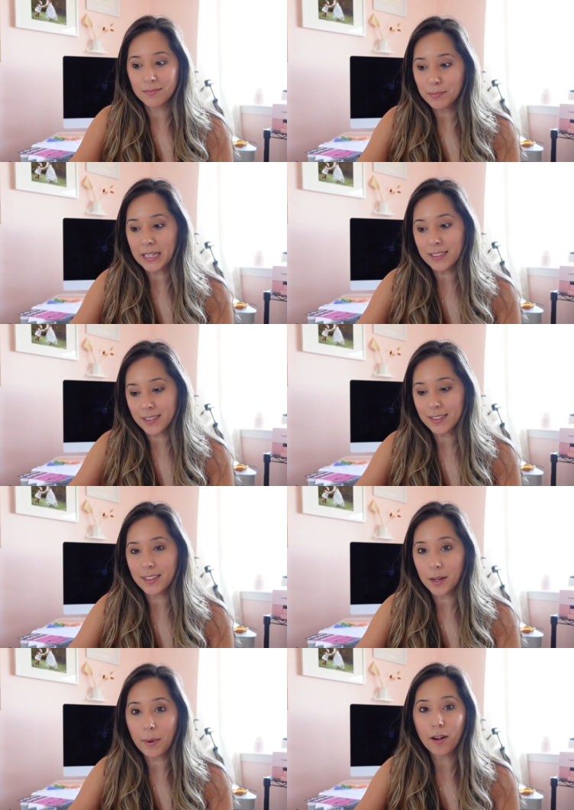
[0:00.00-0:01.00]

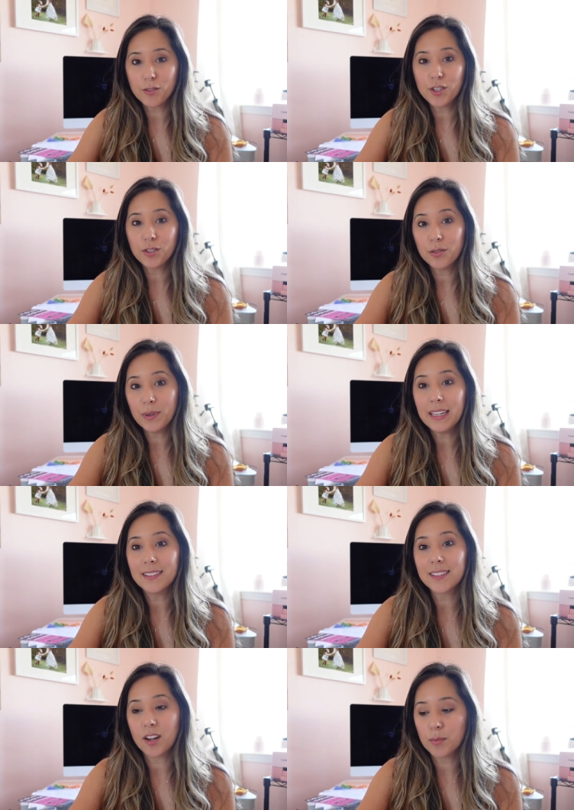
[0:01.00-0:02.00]
basically about two
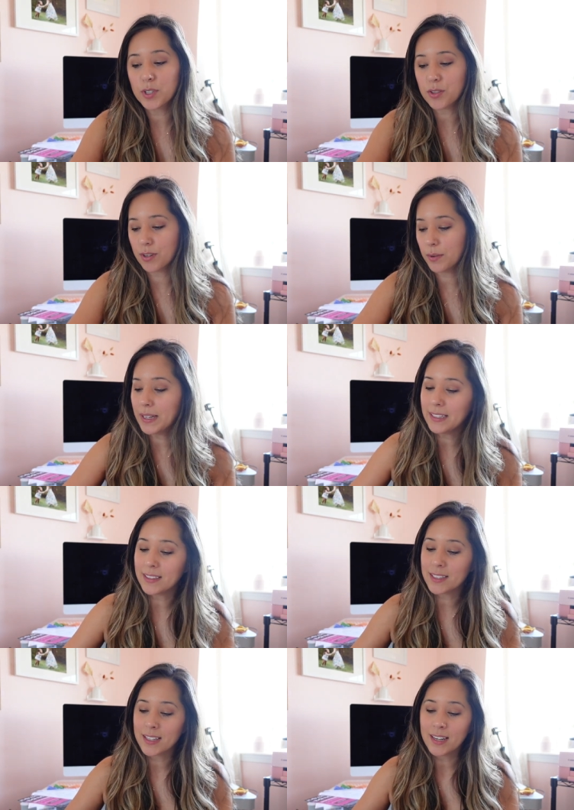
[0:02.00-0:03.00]
weeks, almost three
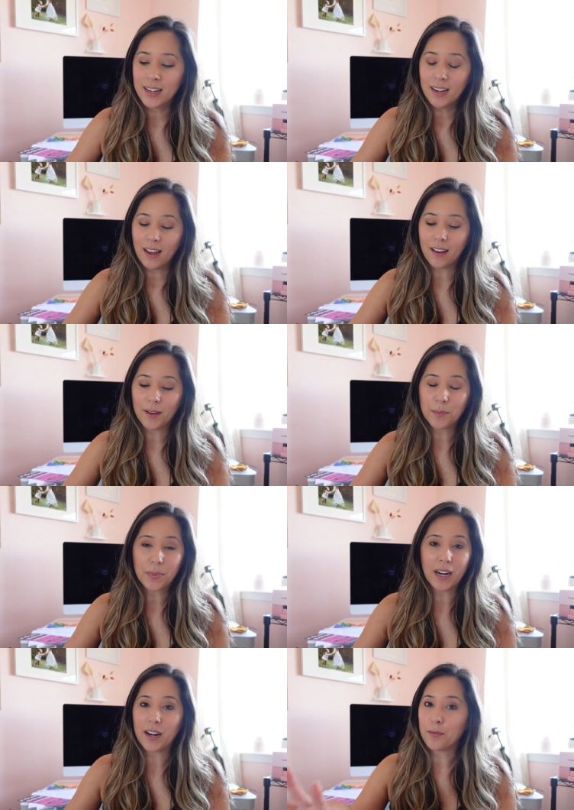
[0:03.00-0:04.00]
weeks. Um,
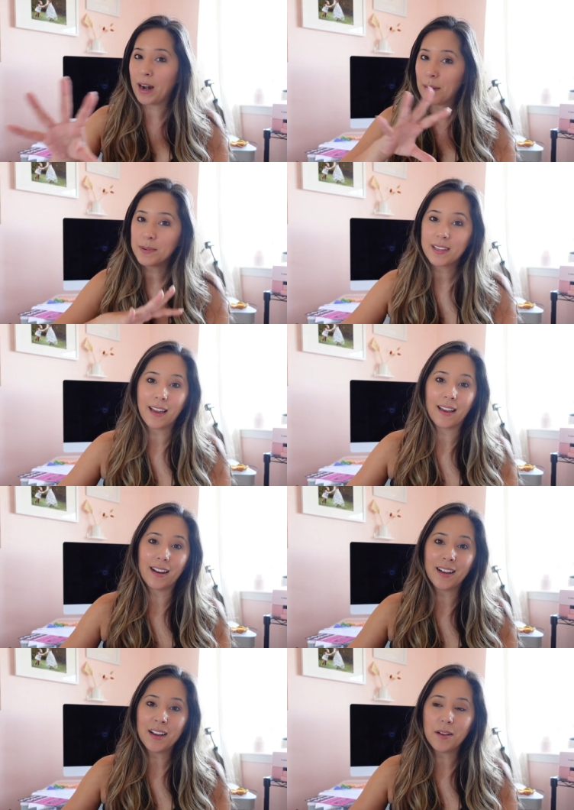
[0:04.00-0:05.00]
but I wrapped that
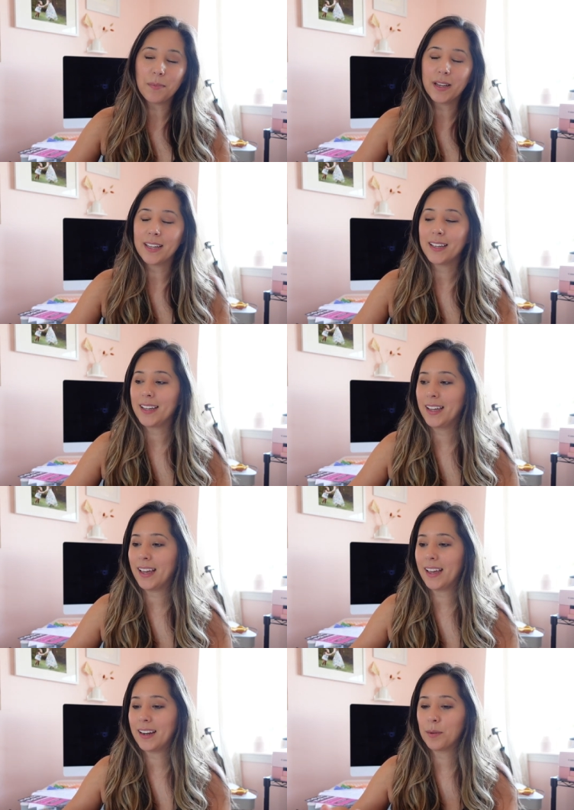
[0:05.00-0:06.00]
up
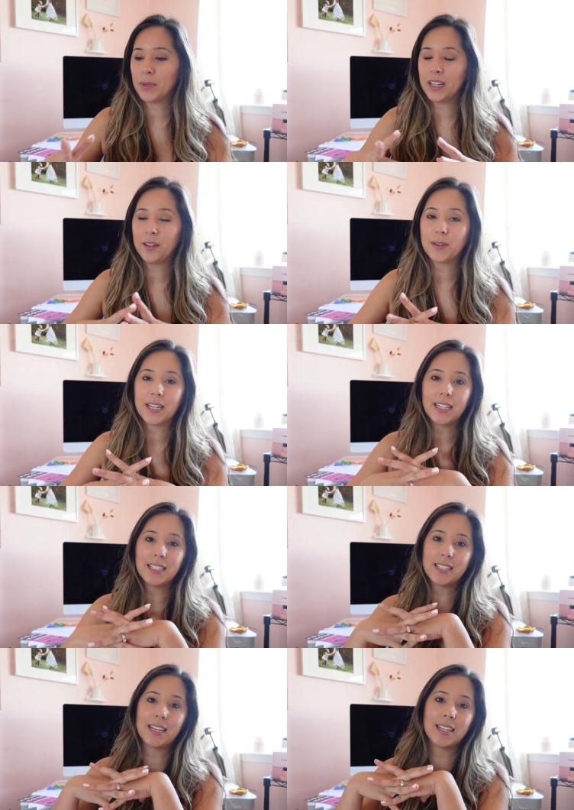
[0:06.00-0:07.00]
and I'm getting ready to
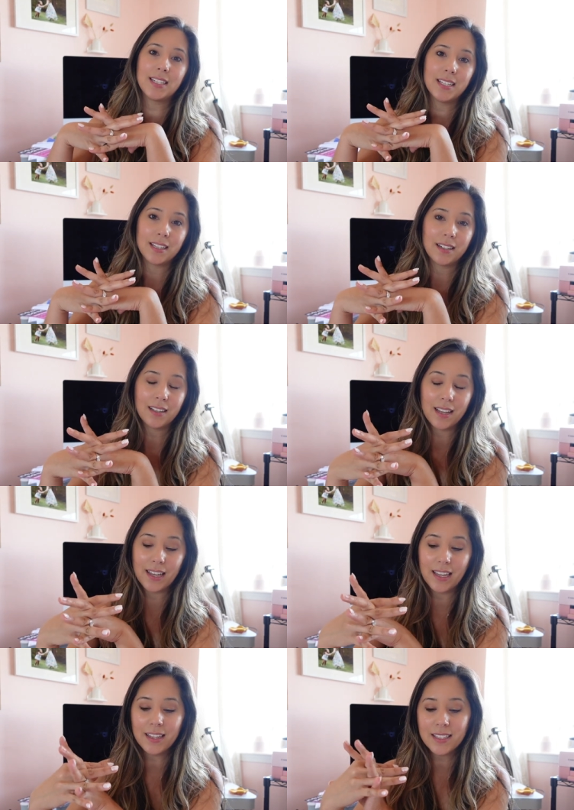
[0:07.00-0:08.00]
send it to the
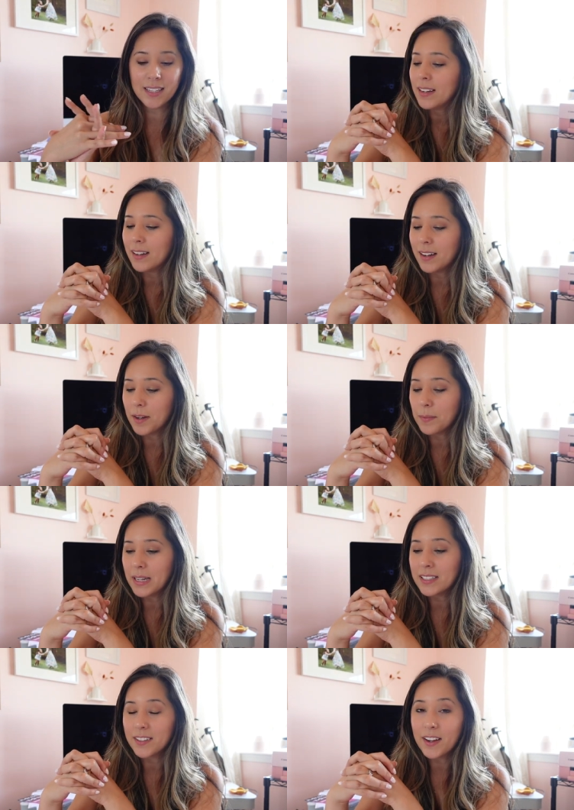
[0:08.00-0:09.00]
client. Um,
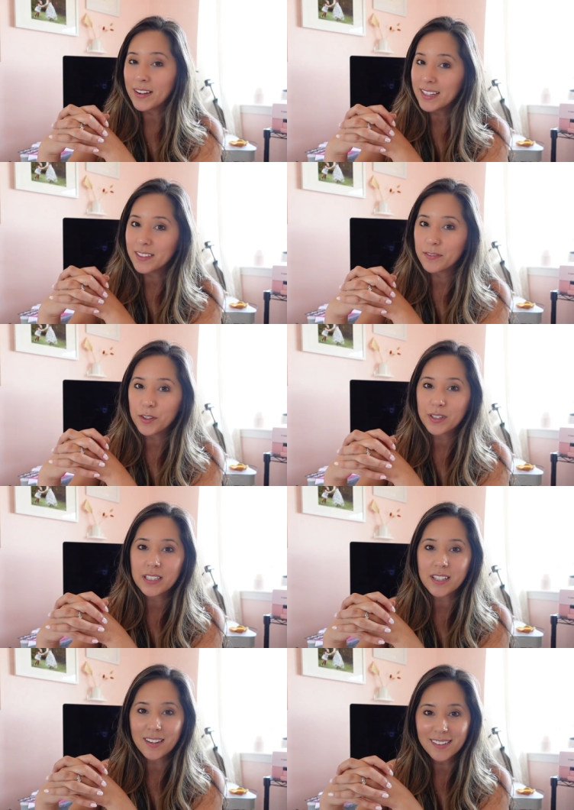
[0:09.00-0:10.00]
and so now I get to
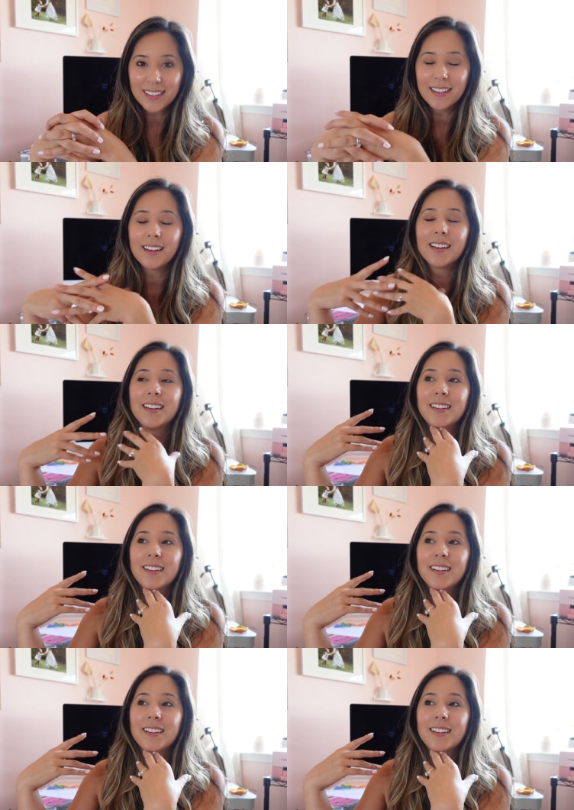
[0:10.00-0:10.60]
focus on